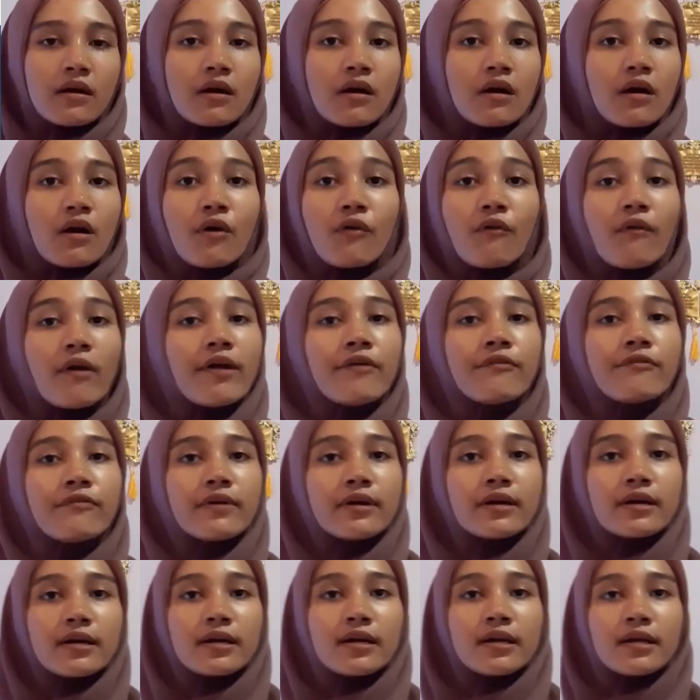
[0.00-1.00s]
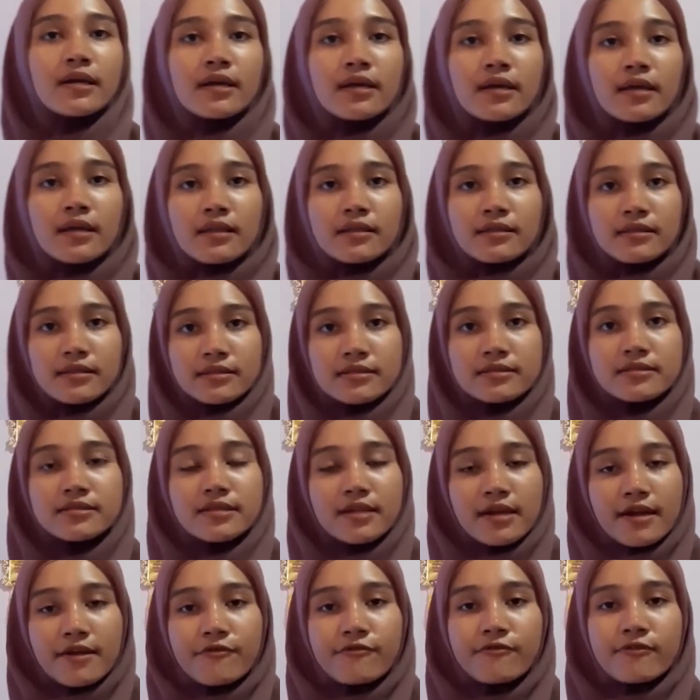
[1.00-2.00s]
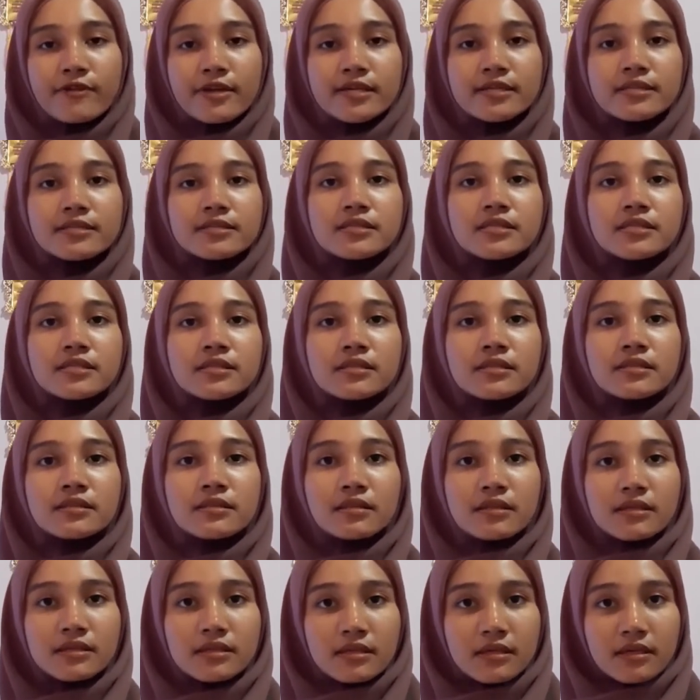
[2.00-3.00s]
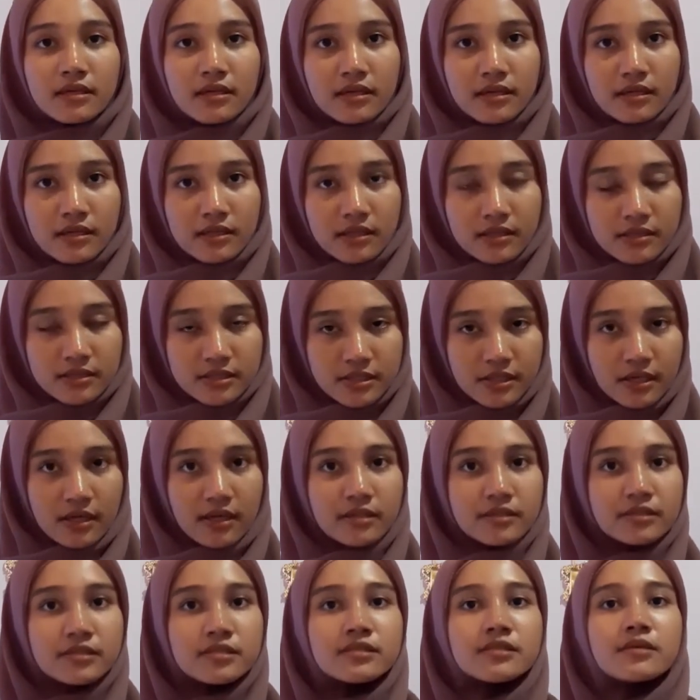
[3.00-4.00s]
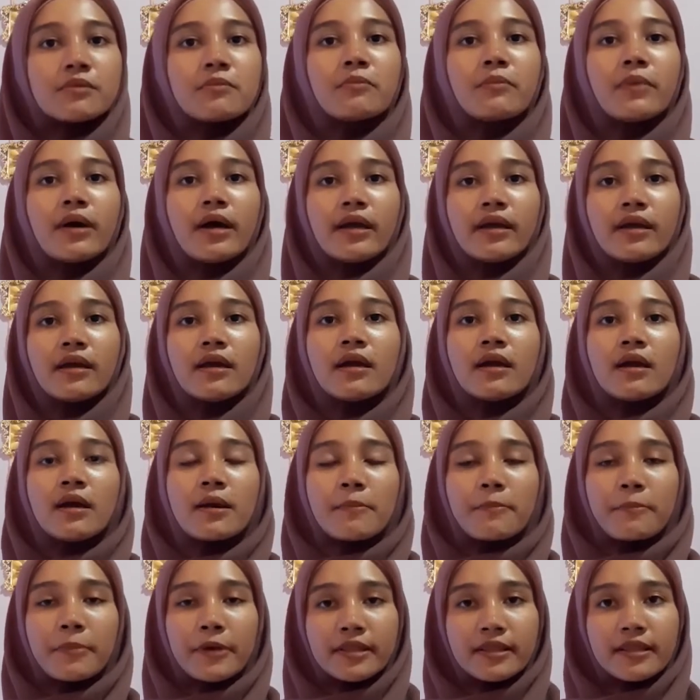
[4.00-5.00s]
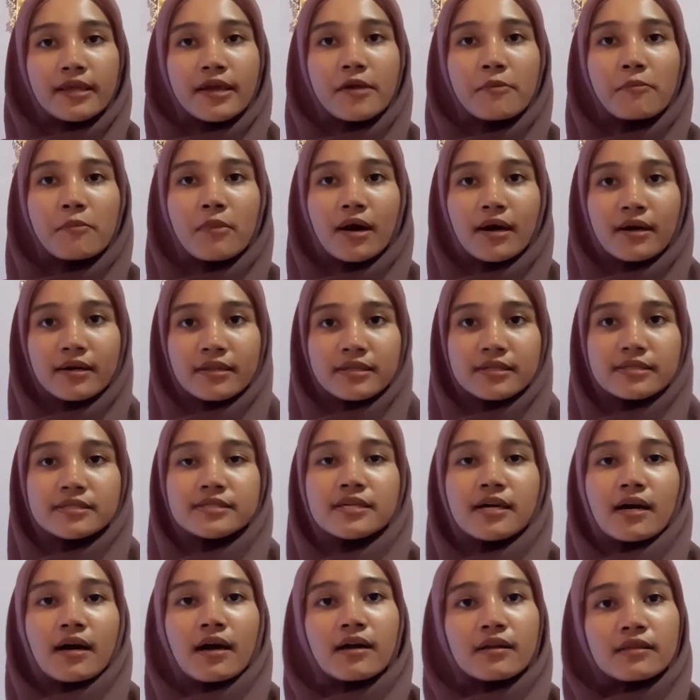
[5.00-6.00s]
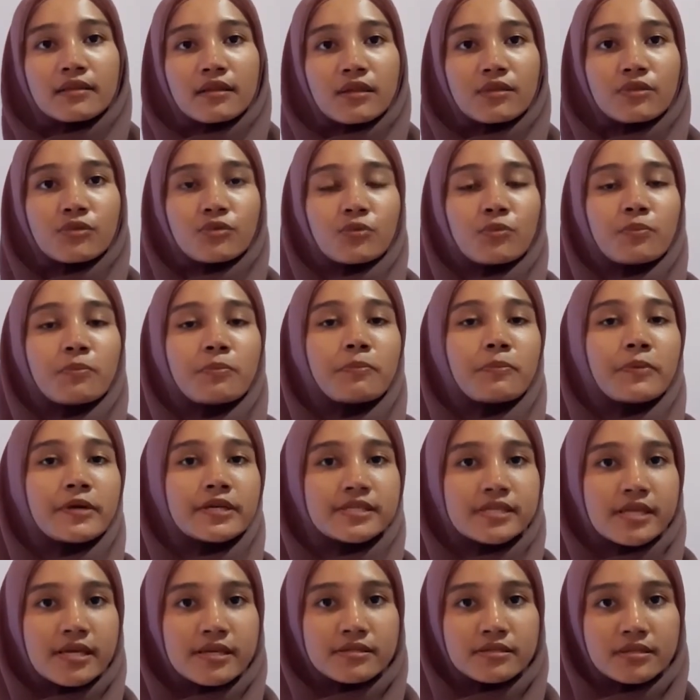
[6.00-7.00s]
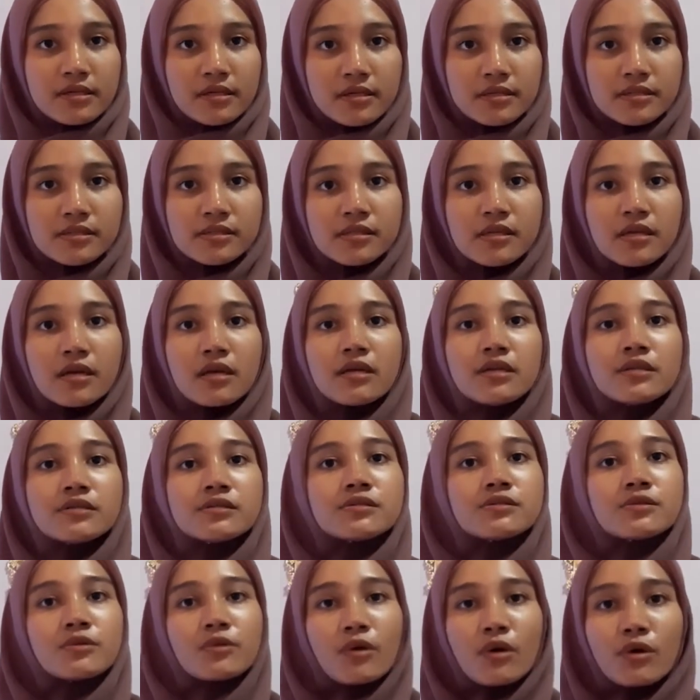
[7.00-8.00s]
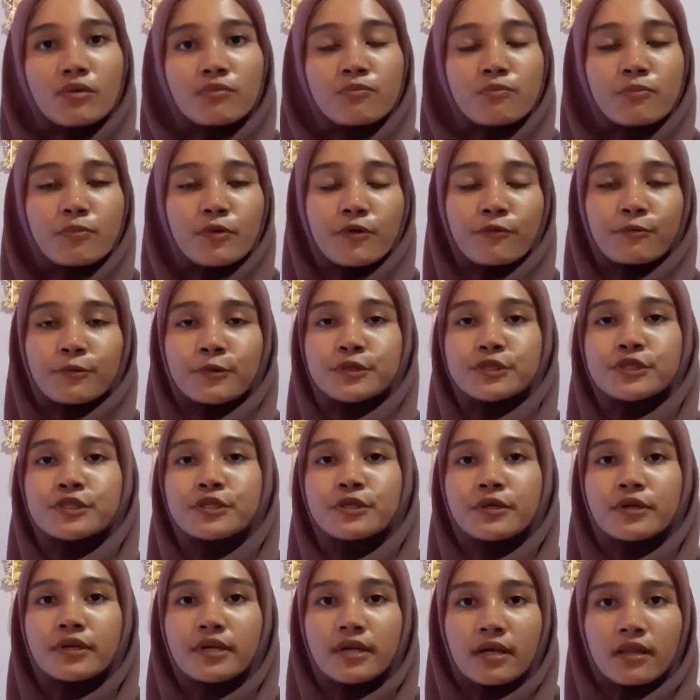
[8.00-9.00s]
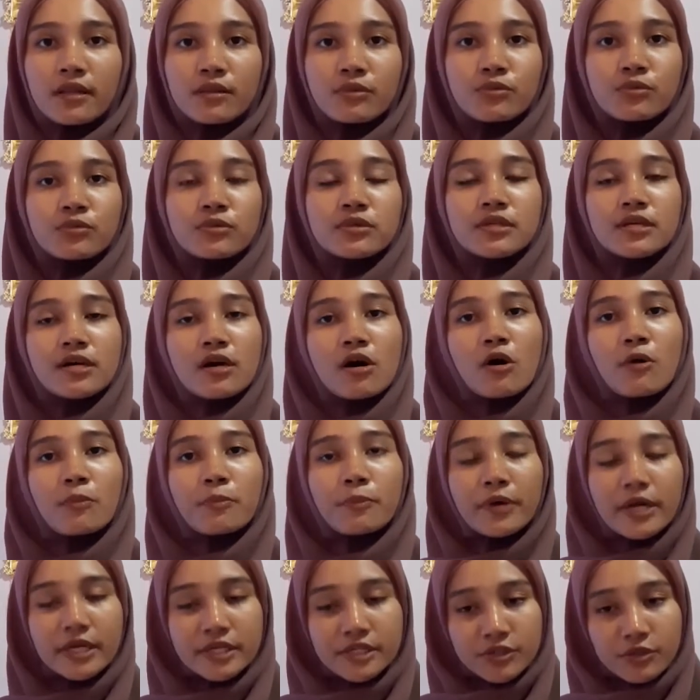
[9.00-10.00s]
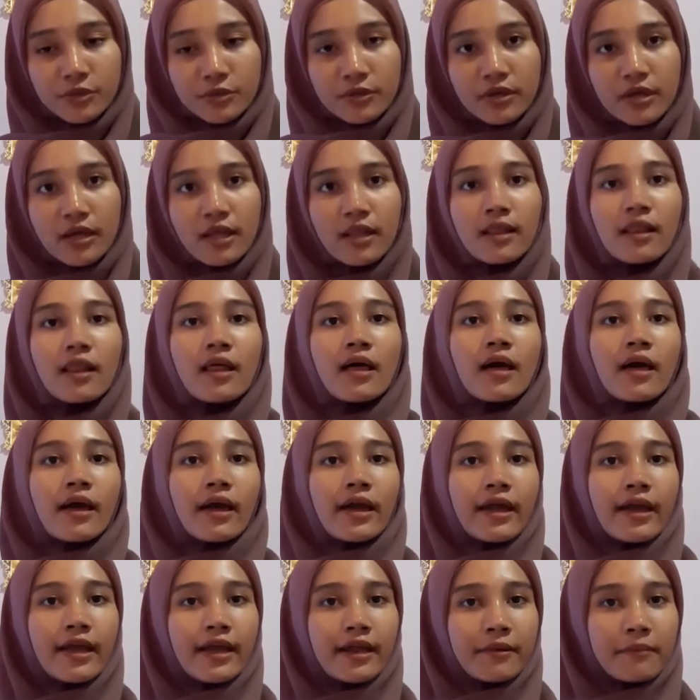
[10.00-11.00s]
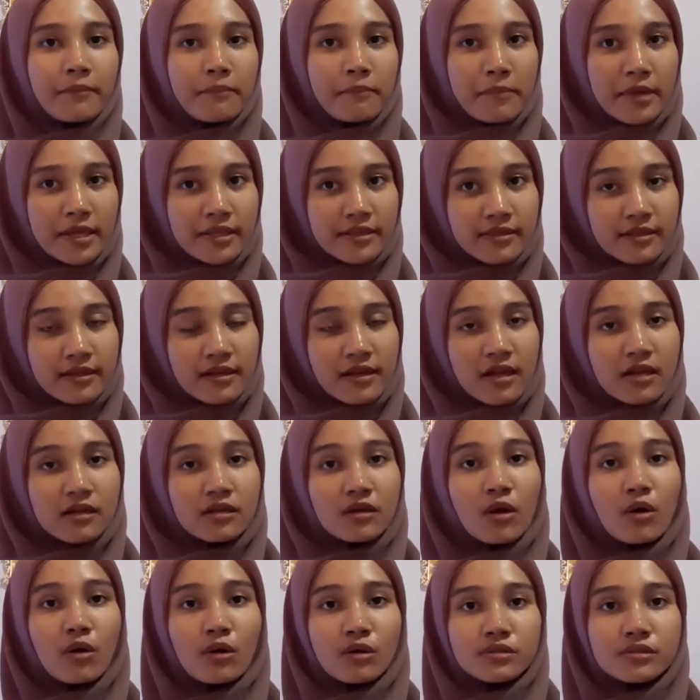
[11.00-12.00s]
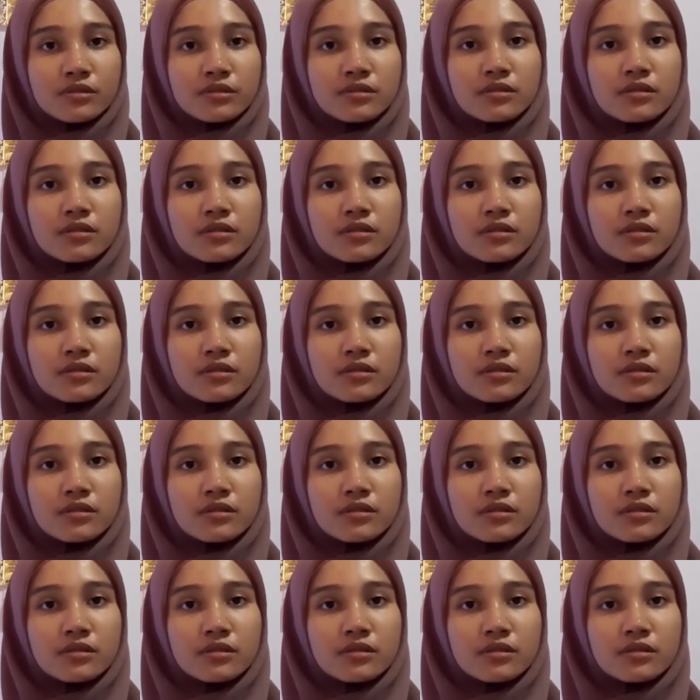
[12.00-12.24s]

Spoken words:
However, the traffic charged by PT MRT Jakarta to passengers is not proportional to the operational and maintenance costs.